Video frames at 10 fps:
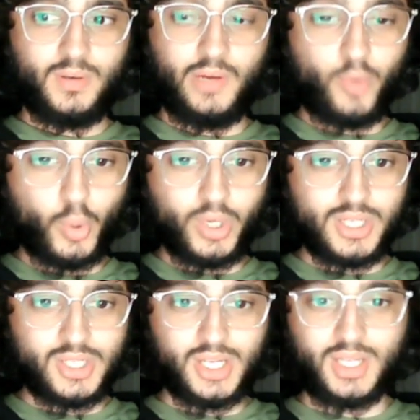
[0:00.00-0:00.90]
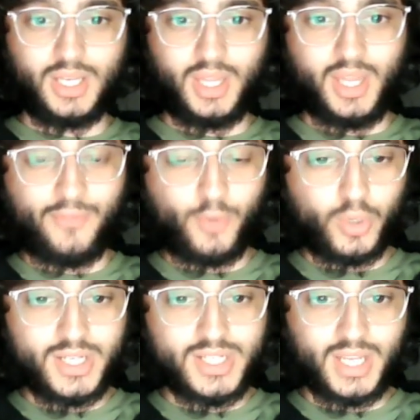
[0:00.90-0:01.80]
everyone is saying
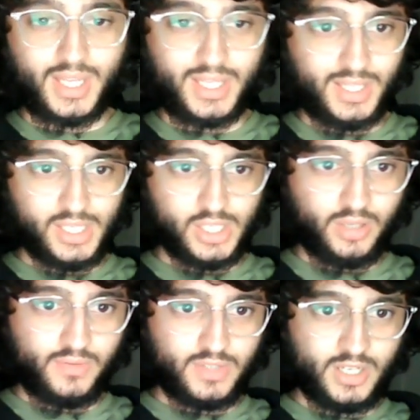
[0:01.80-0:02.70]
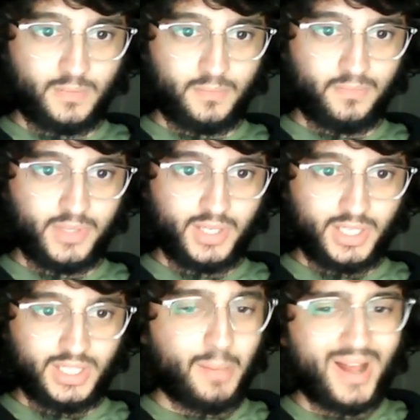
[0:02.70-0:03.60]
that he deserves it.
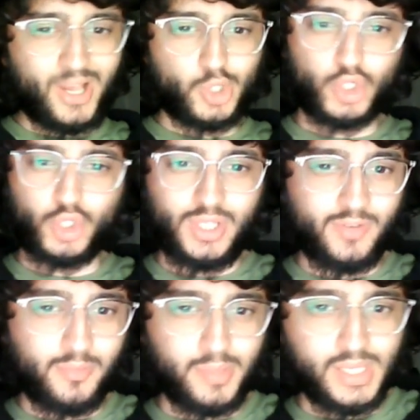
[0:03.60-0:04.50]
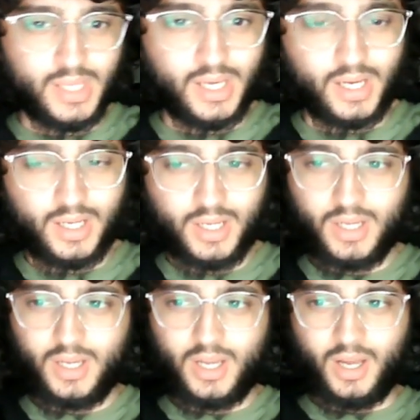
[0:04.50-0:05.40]
Yamal shouldn't even be there.
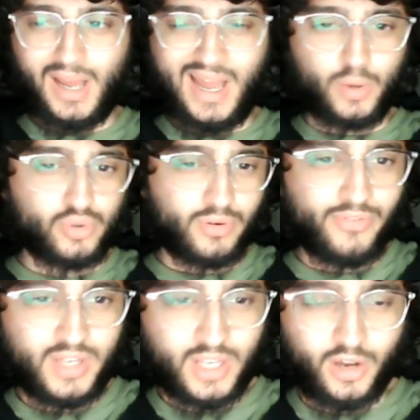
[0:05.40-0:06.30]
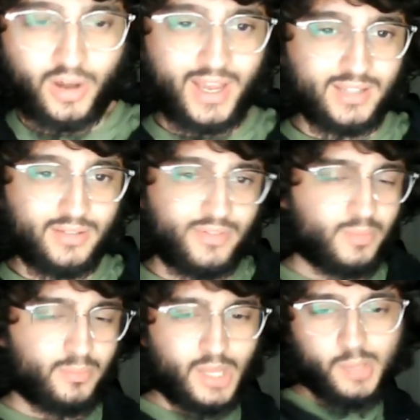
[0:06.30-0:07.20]
How's Rafinha not ahead of
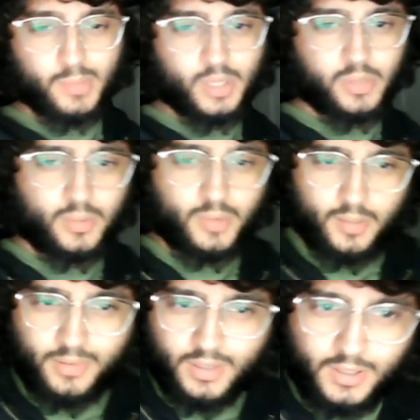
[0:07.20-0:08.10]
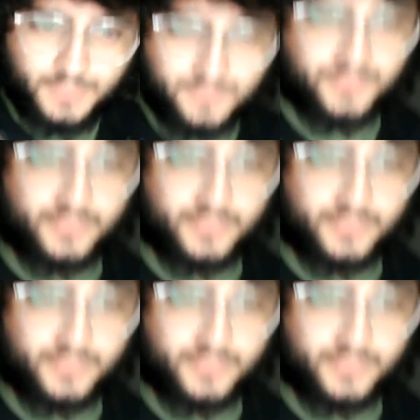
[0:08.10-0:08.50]
him? Blah blah blah blah blah.